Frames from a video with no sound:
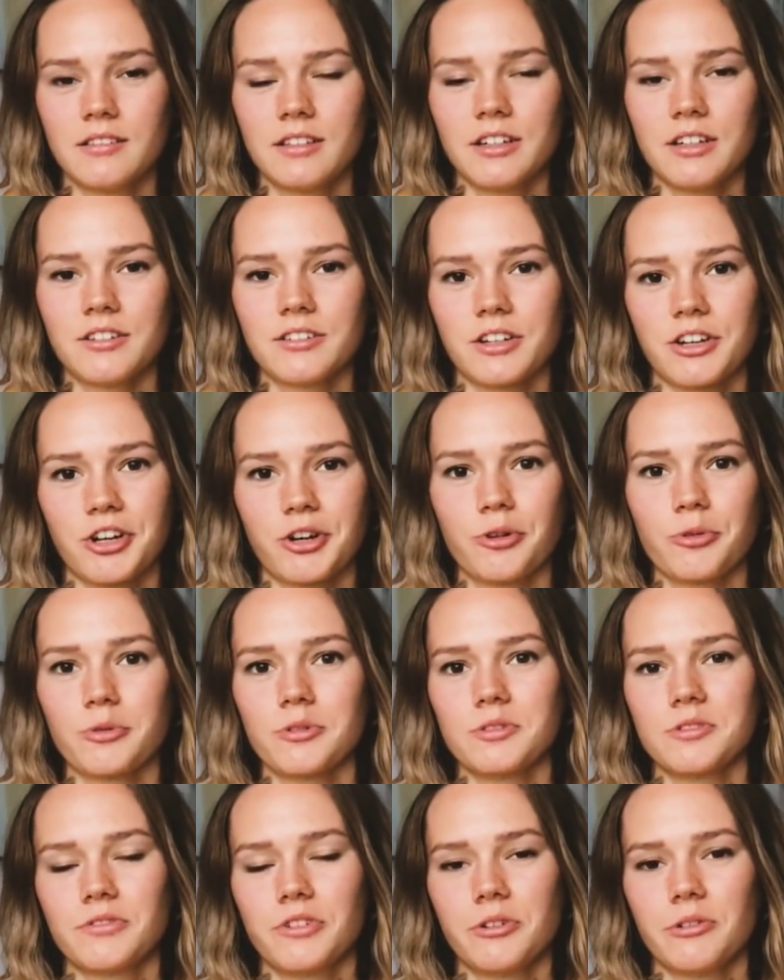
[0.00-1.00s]
the interior
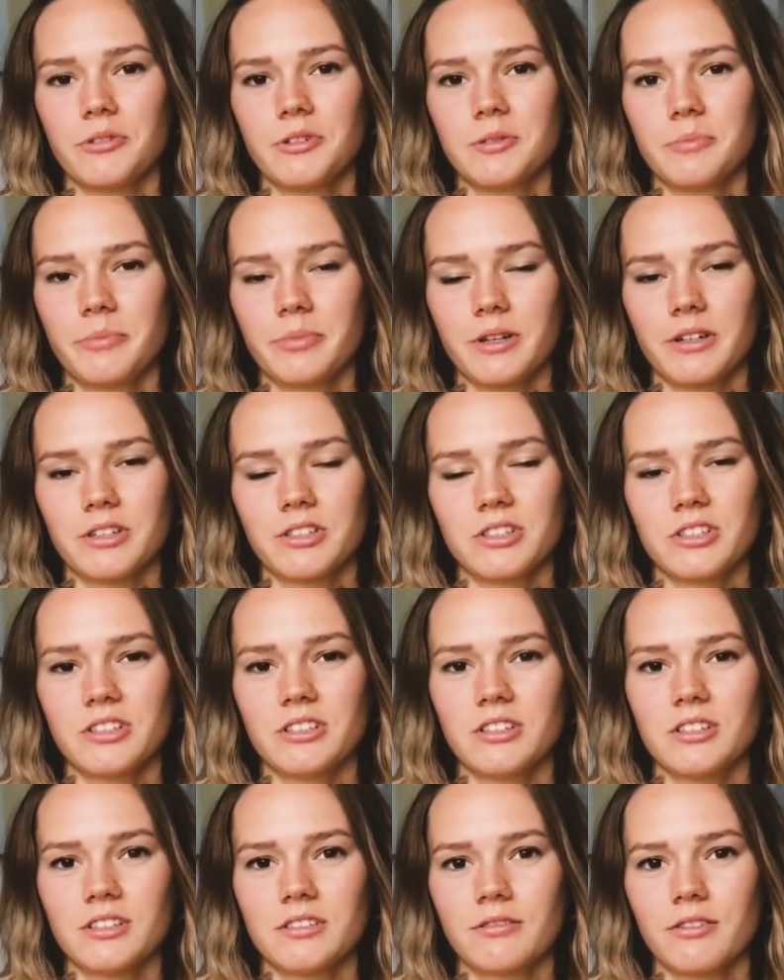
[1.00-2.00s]
was very
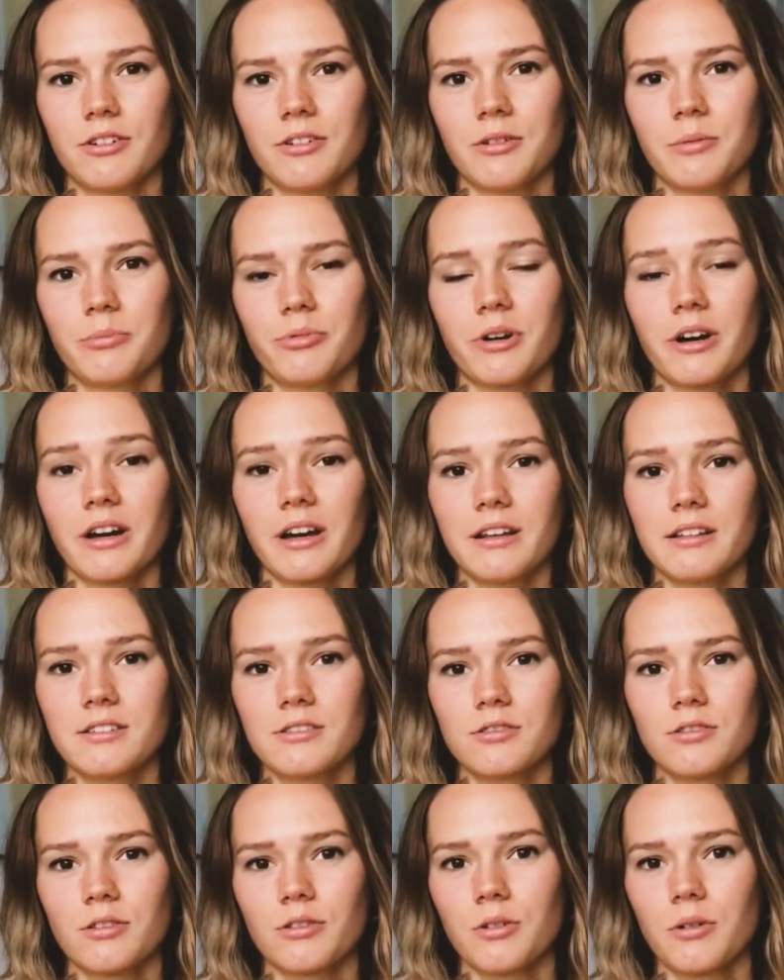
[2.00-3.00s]
spacious, very bright,
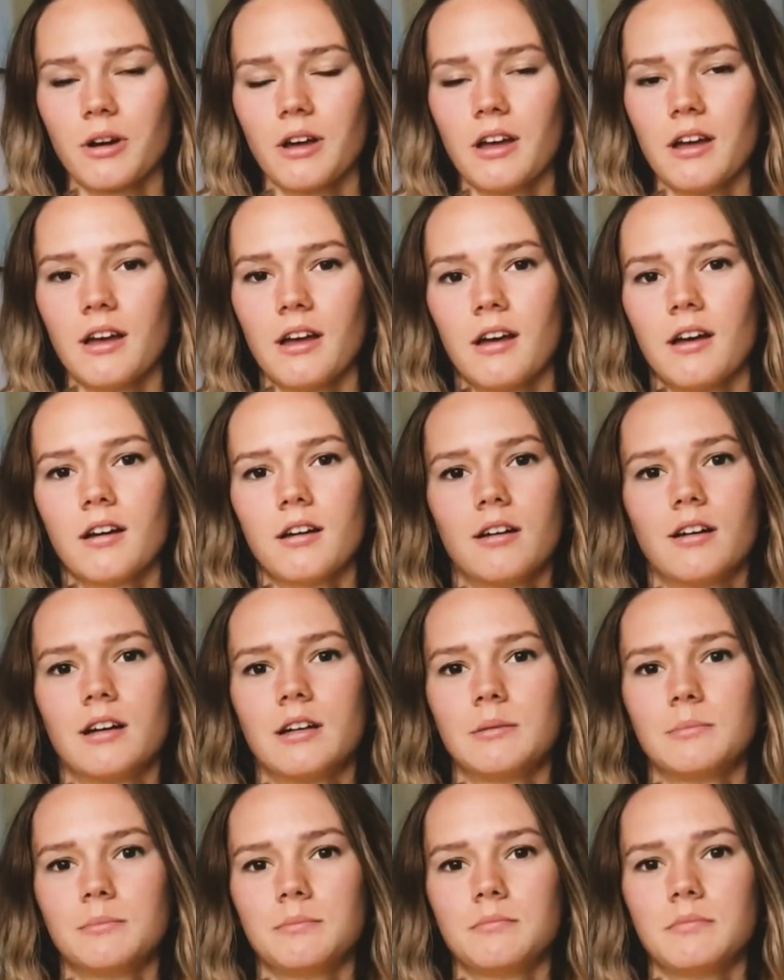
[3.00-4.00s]
so
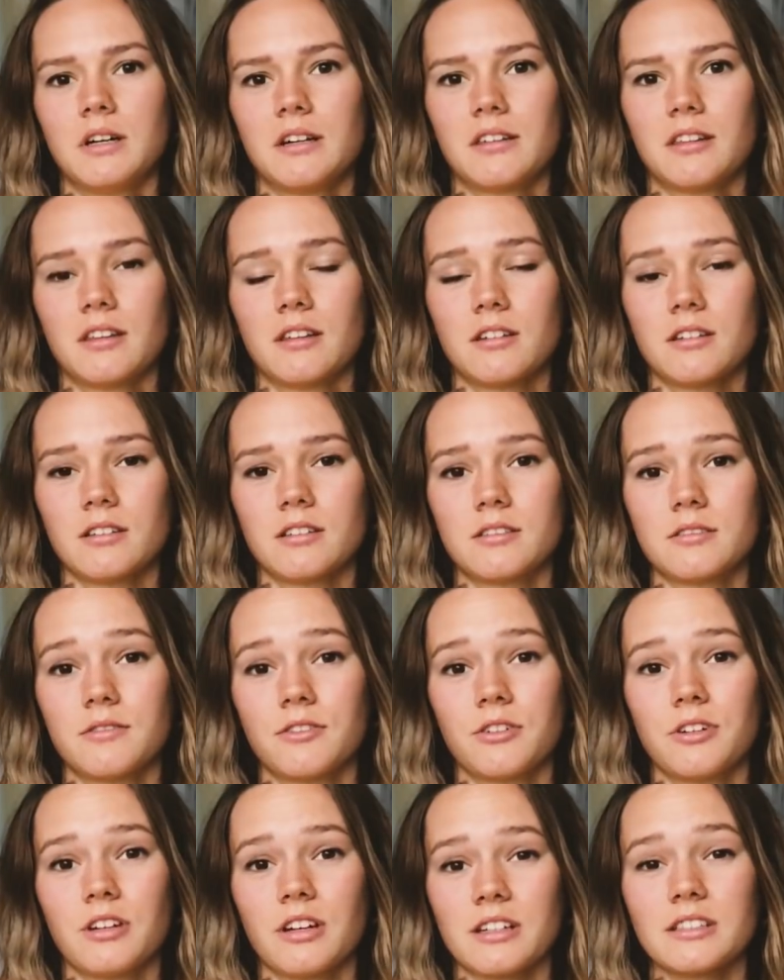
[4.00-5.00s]
I think it's
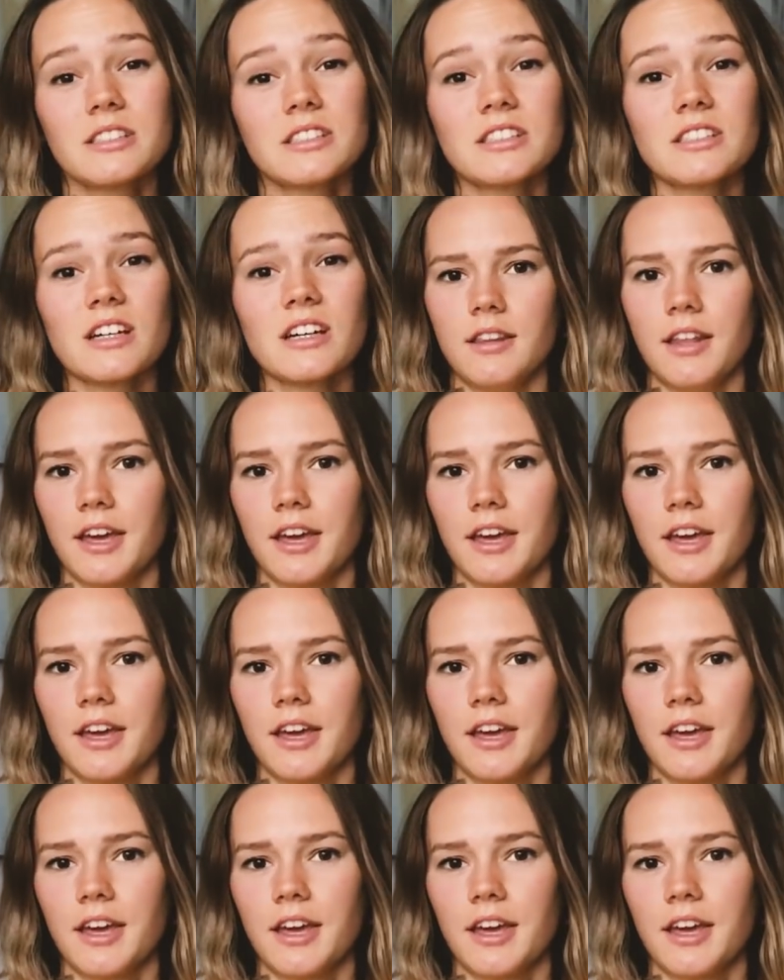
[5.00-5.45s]
very nice.